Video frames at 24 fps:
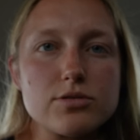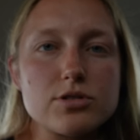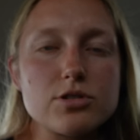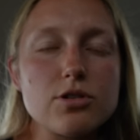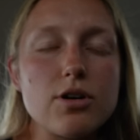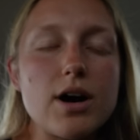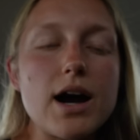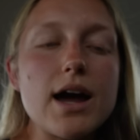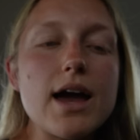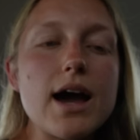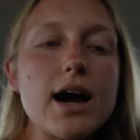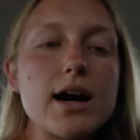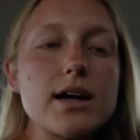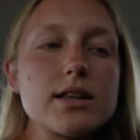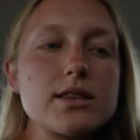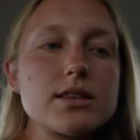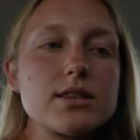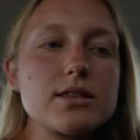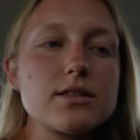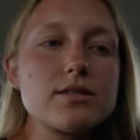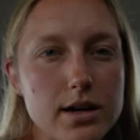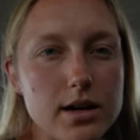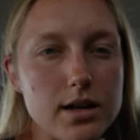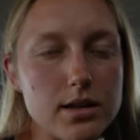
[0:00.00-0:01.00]
So I had
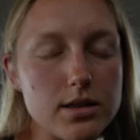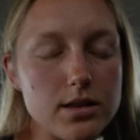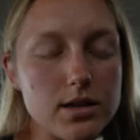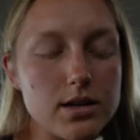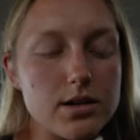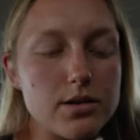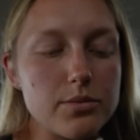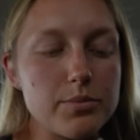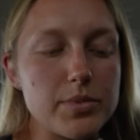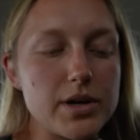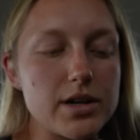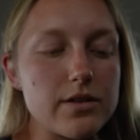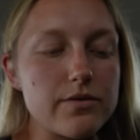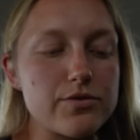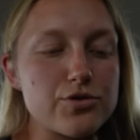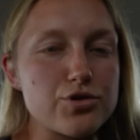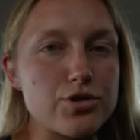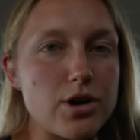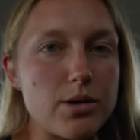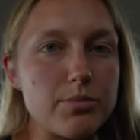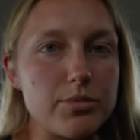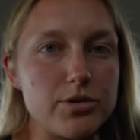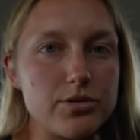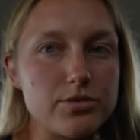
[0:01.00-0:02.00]
a little bit of
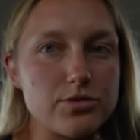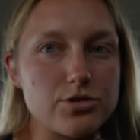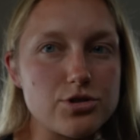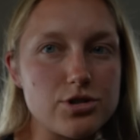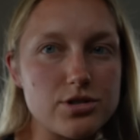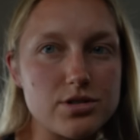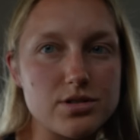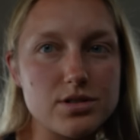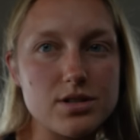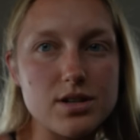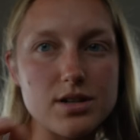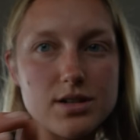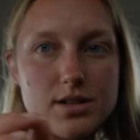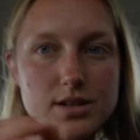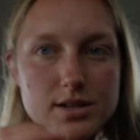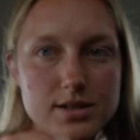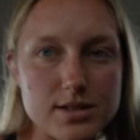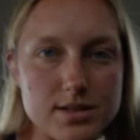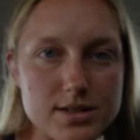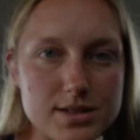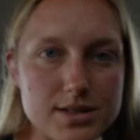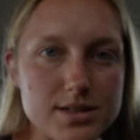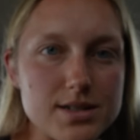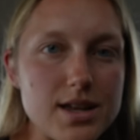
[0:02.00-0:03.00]
trouble just
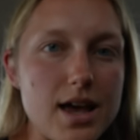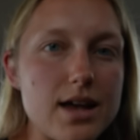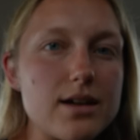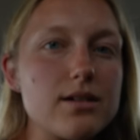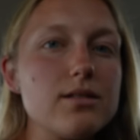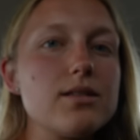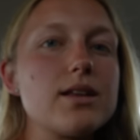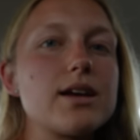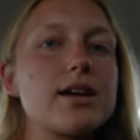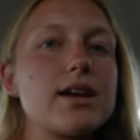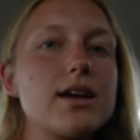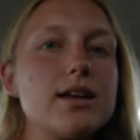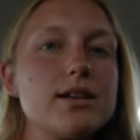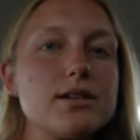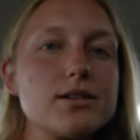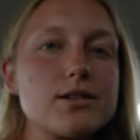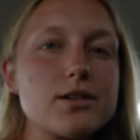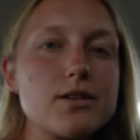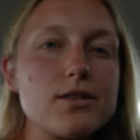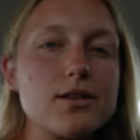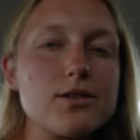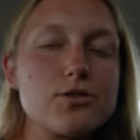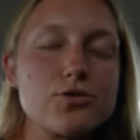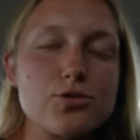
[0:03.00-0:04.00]
settling
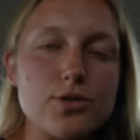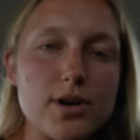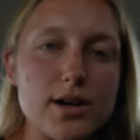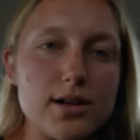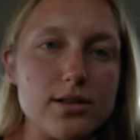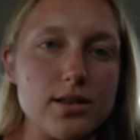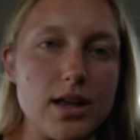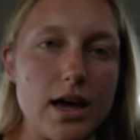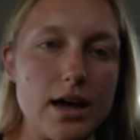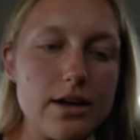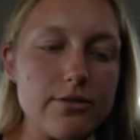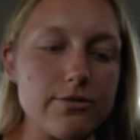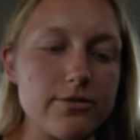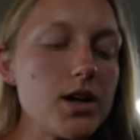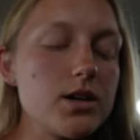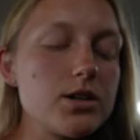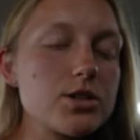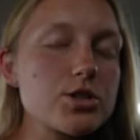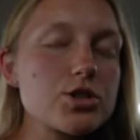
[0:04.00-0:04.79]
into the trail life.